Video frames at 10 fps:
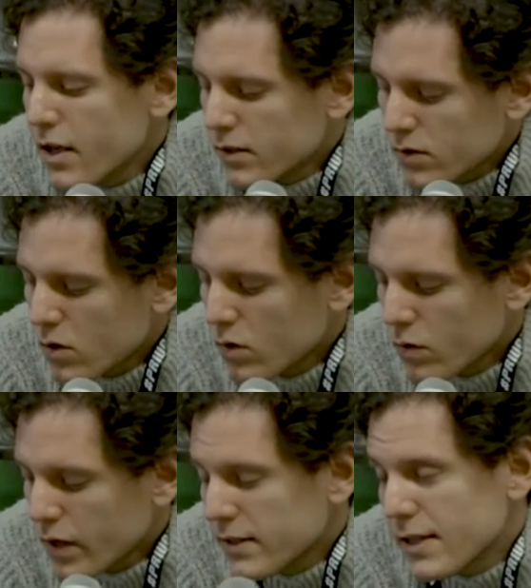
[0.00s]

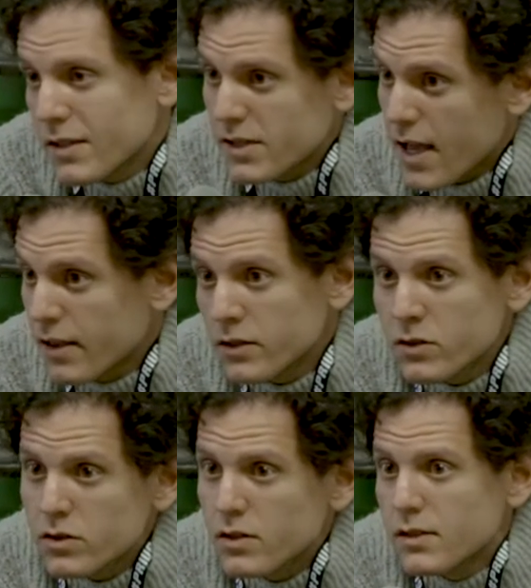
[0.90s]
So it's a challenge.